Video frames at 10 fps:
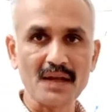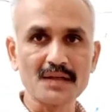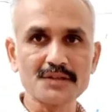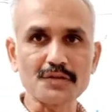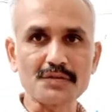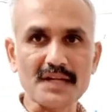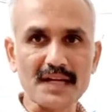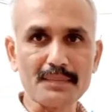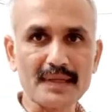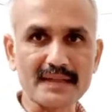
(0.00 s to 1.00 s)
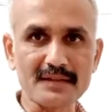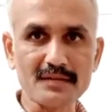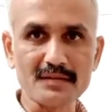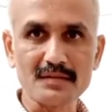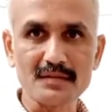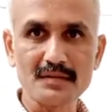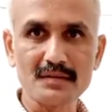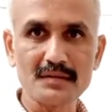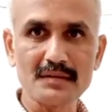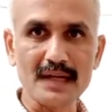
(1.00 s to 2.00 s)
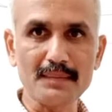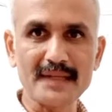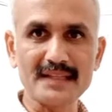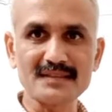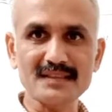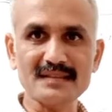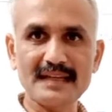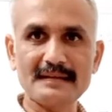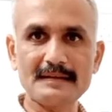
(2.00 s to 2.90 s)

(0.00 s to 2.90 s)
So trembling, just like